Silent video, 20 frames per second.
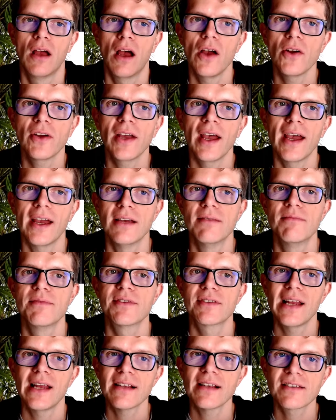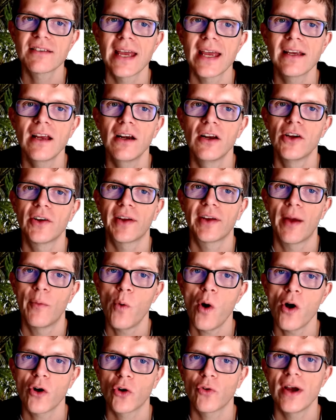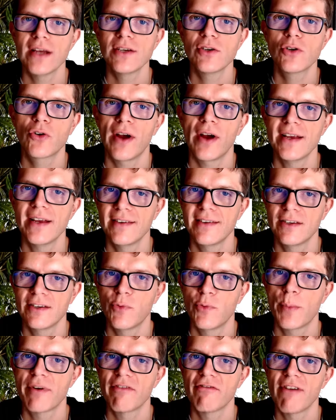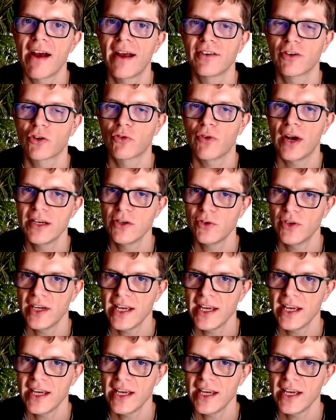Okay, so let's take a look at what Gradle created when we ran Gradle